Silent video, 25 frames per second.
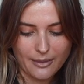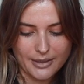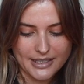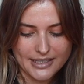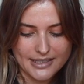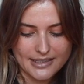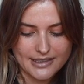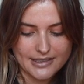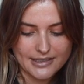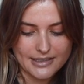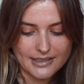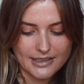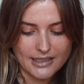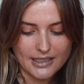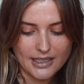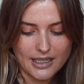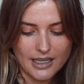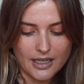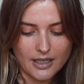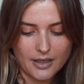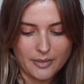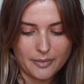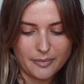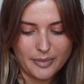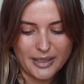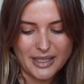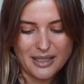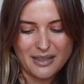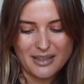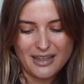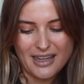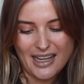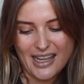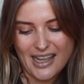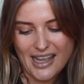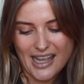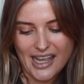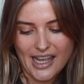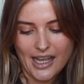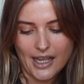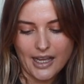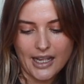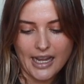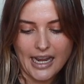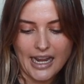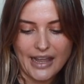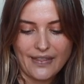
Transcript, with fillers: I was a bit eh,